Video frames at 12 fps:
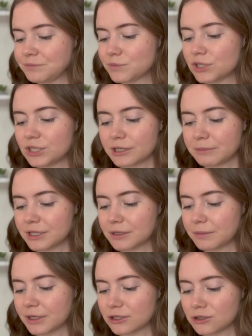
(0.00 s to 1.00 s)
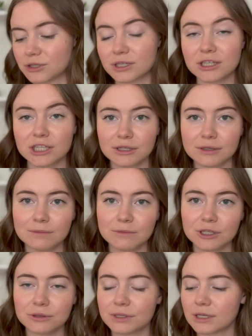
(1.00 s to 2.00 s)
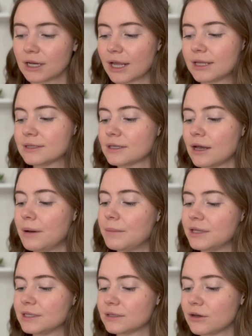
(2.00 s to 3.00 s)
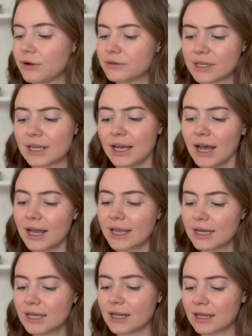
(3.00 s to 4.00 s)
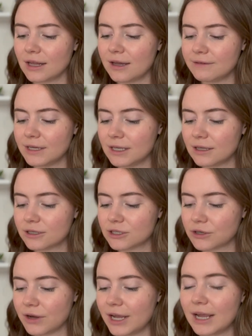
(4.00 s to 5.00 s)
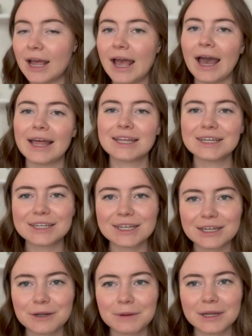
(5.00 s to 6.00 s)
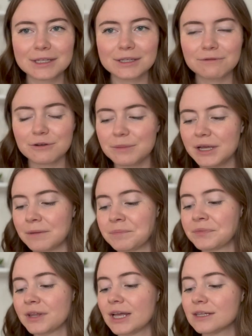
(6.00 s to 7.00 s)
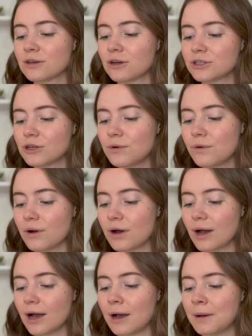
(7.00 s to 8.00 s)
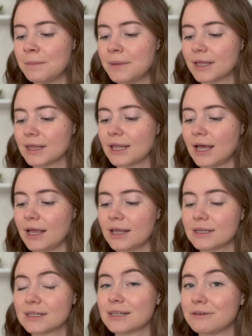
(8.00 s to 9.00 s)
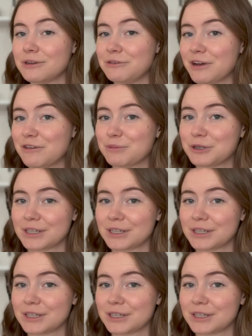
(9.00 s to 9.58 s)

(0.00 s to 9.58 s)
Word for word: She sent me some pictures and she she was gonna get some and so I was like, yeah, get it, I love it, it looks great. And then she ended up getting some for me. It's also um like 75%